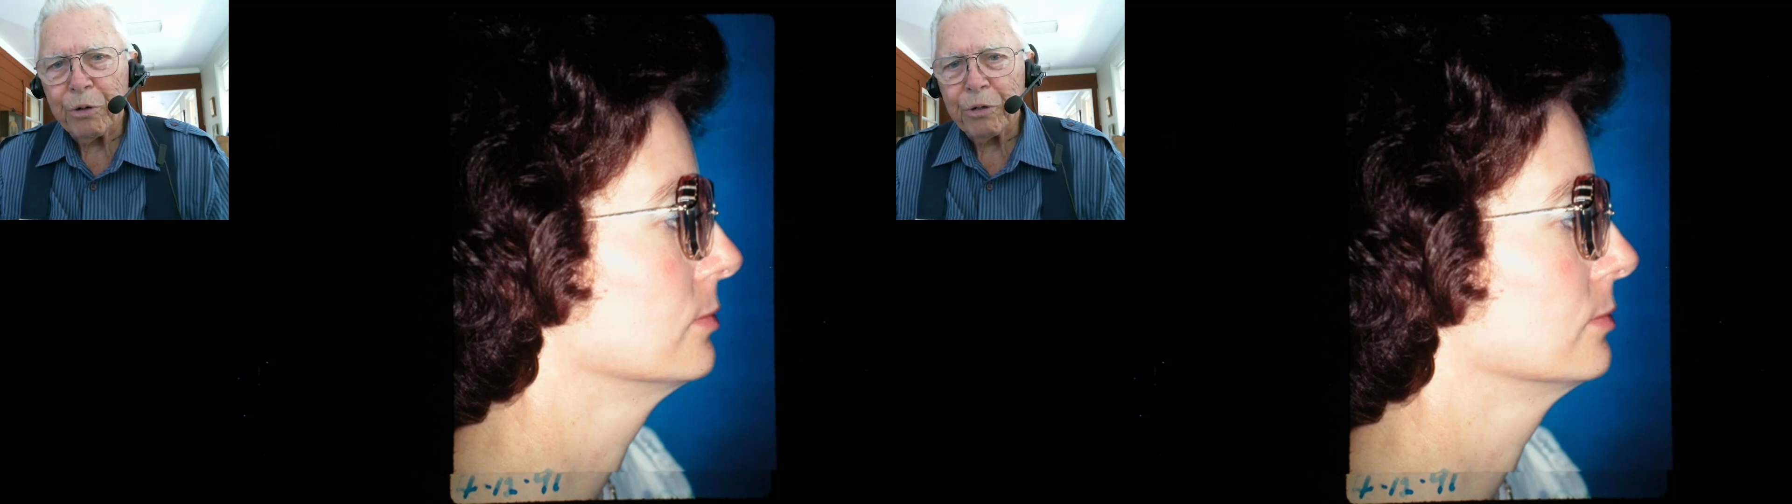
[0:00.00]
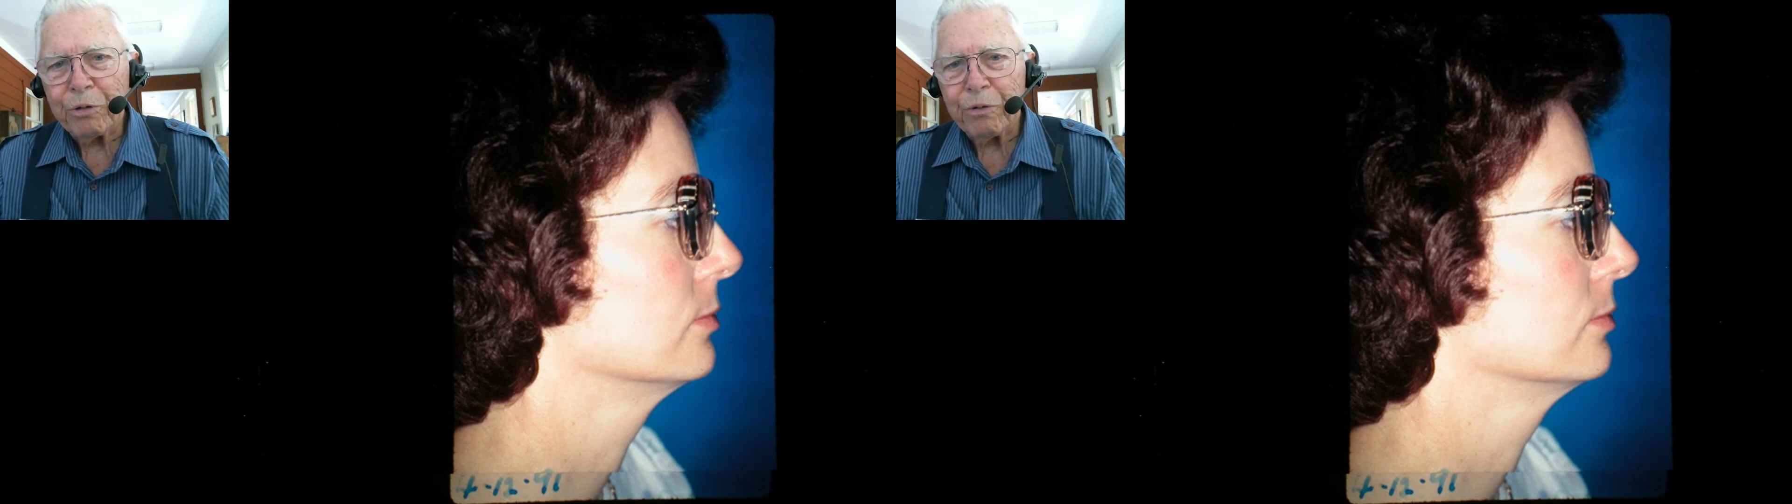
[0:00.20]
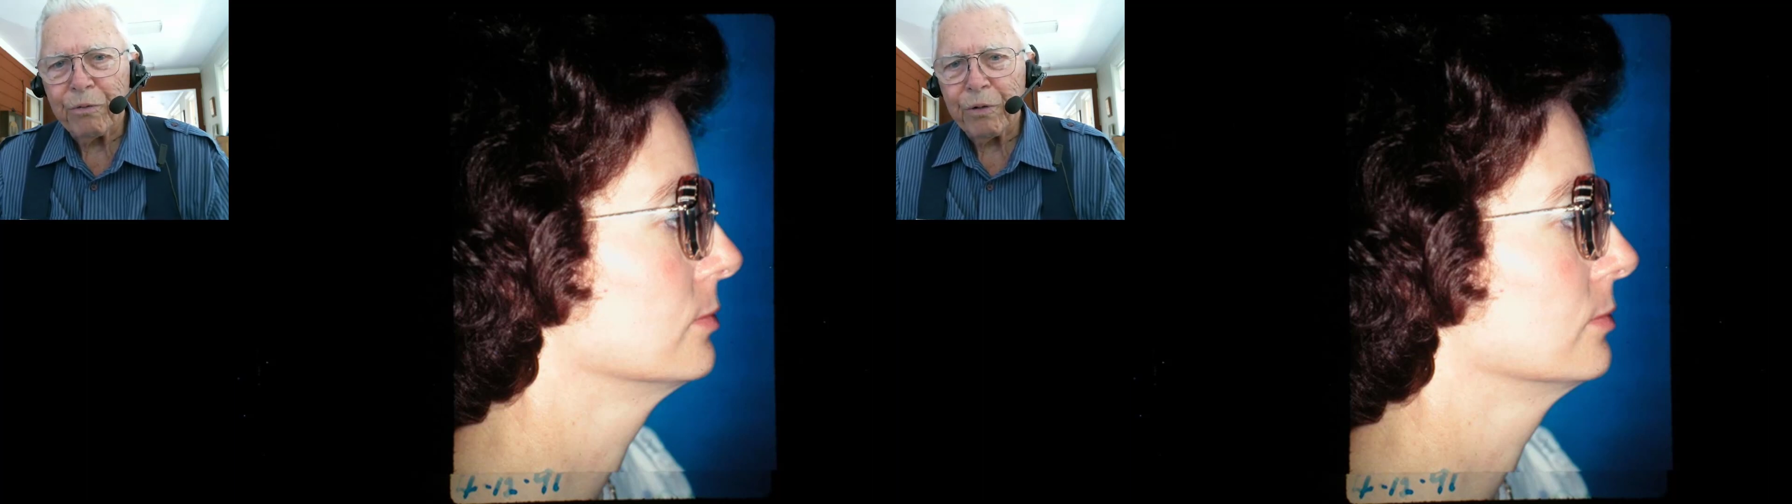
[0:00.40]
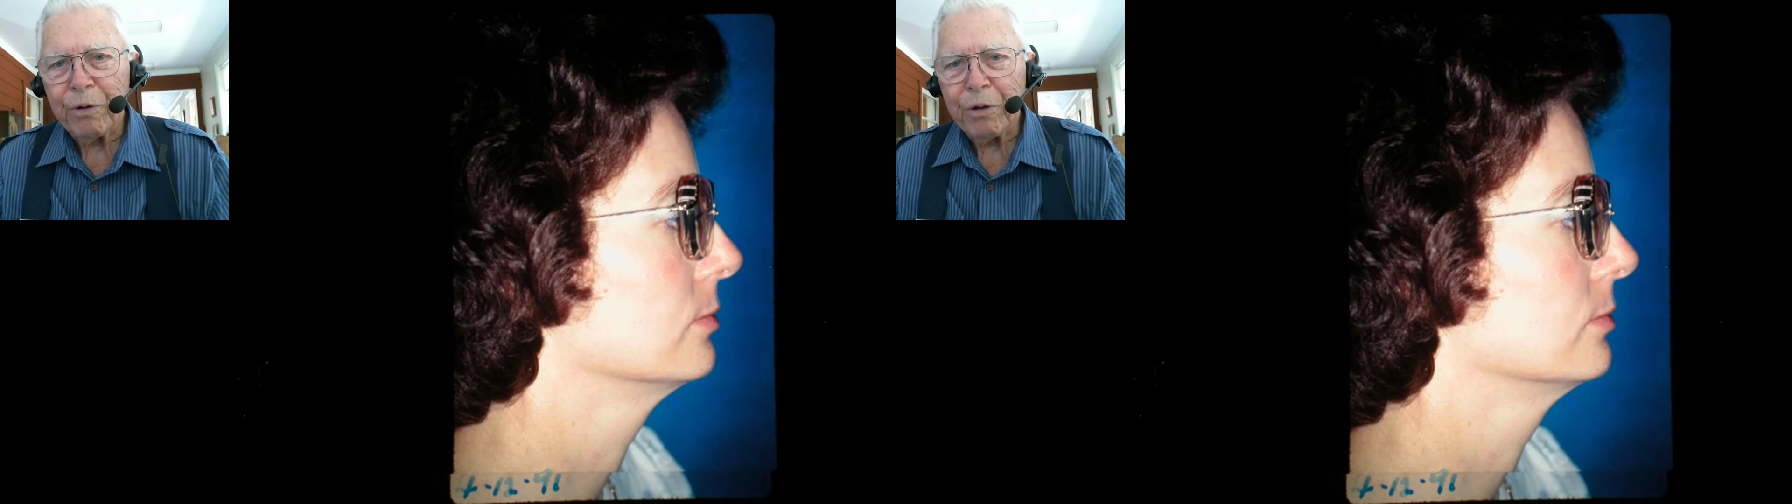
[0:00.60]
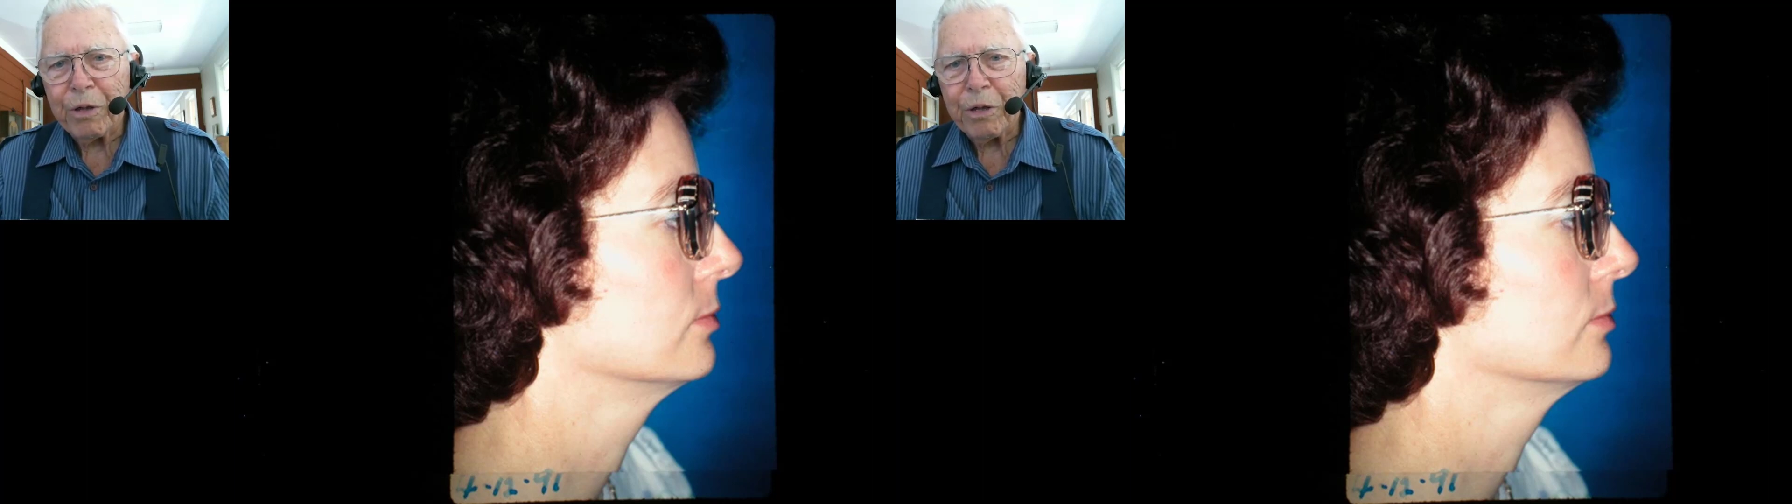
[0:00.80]
It's a
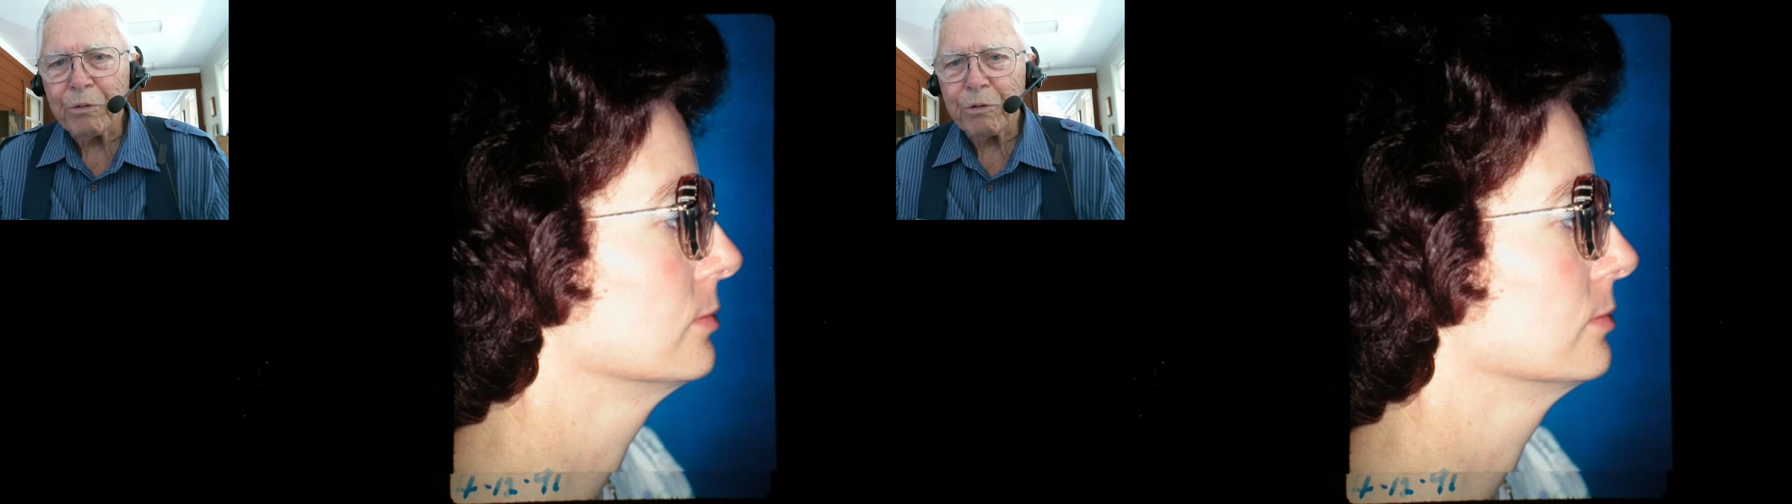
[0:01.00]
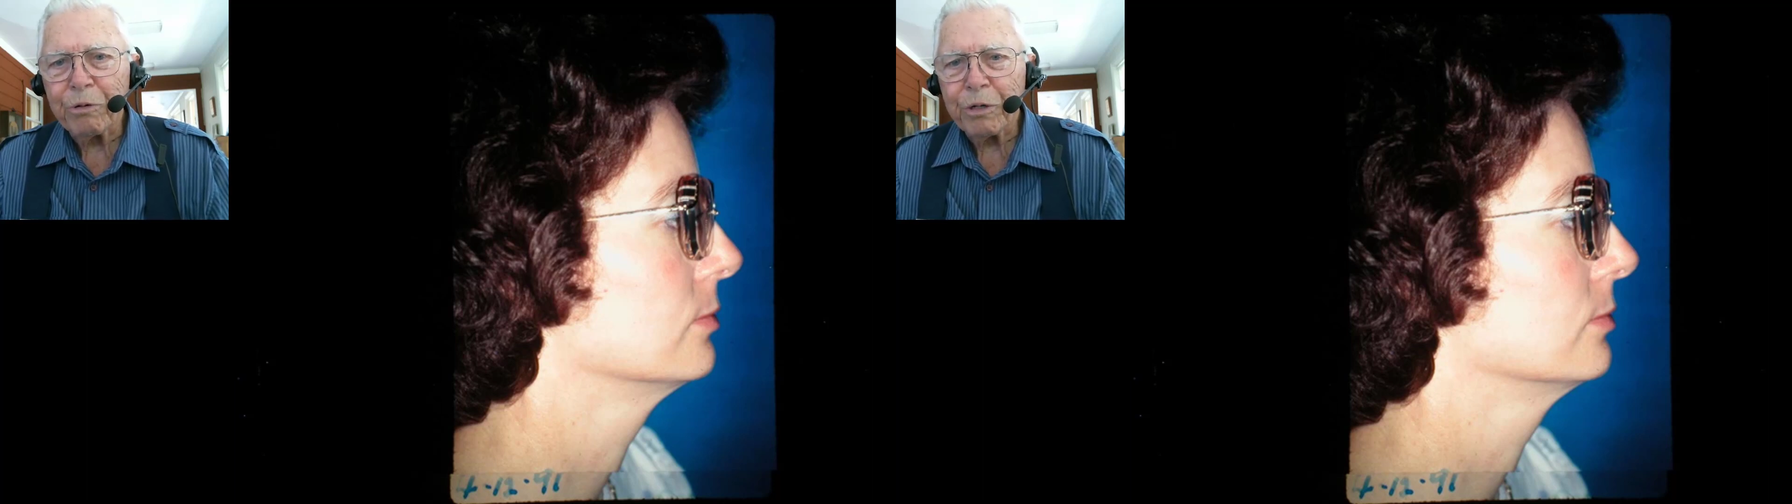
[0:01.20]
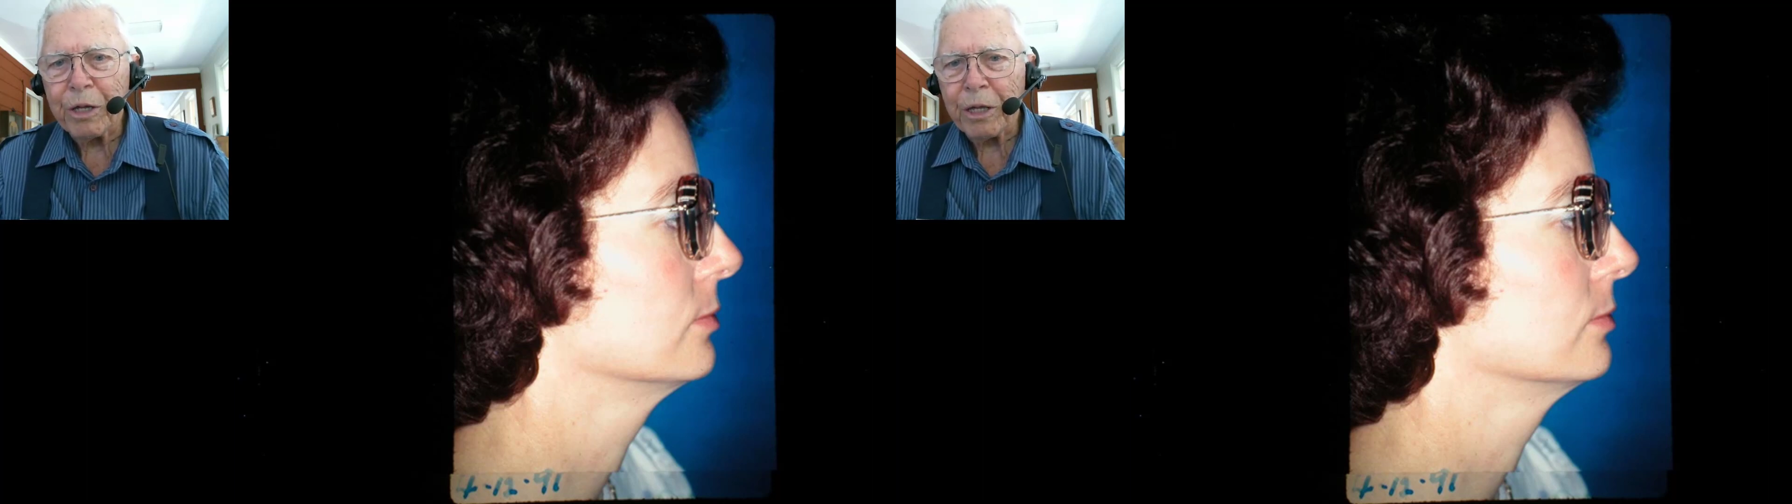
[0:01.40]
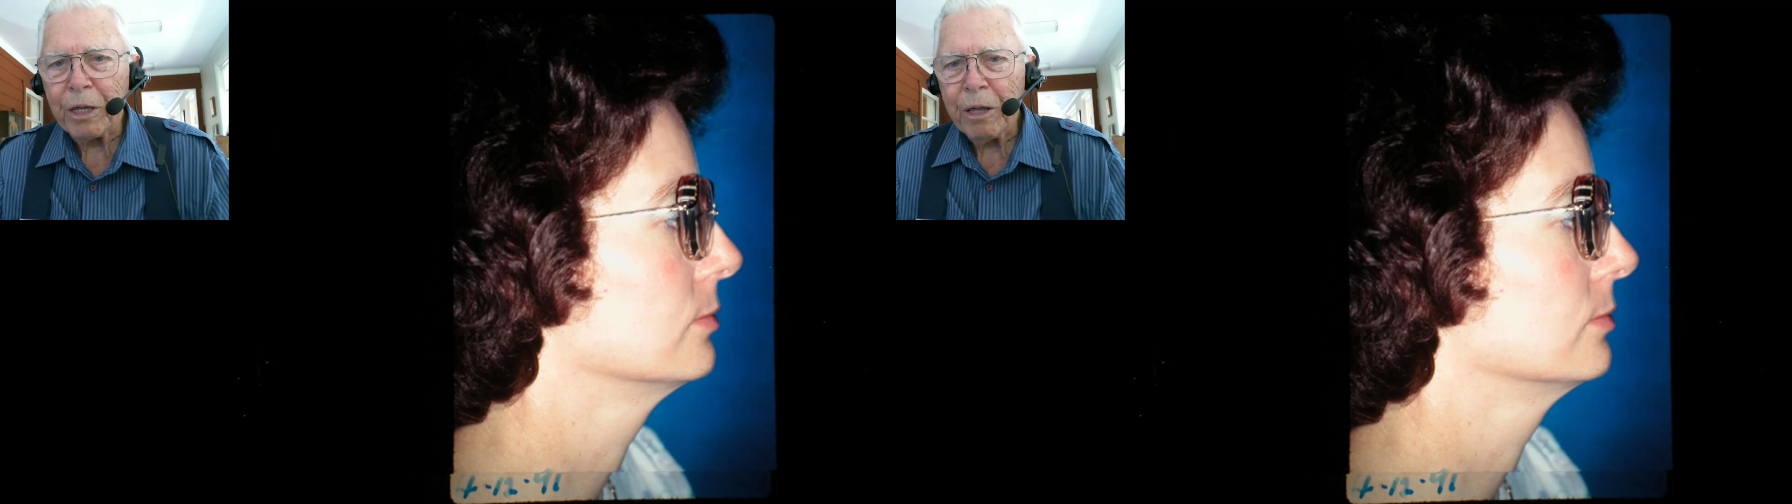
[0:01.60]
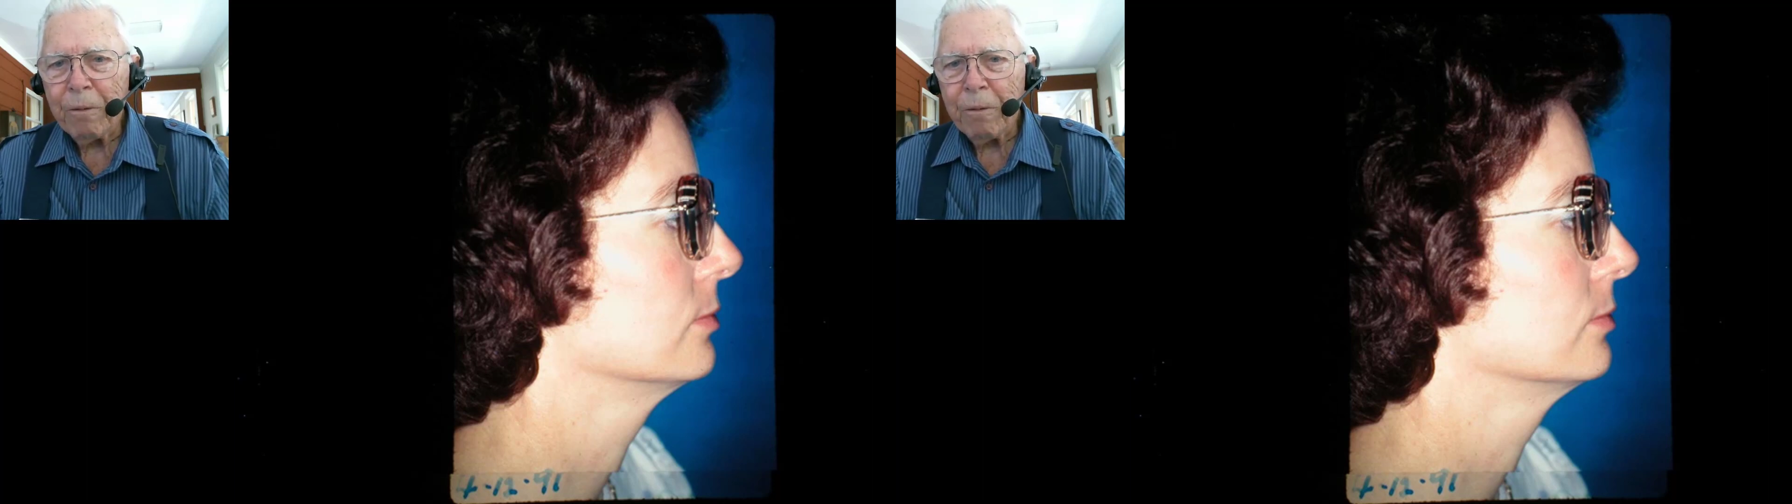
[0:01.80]
very interesting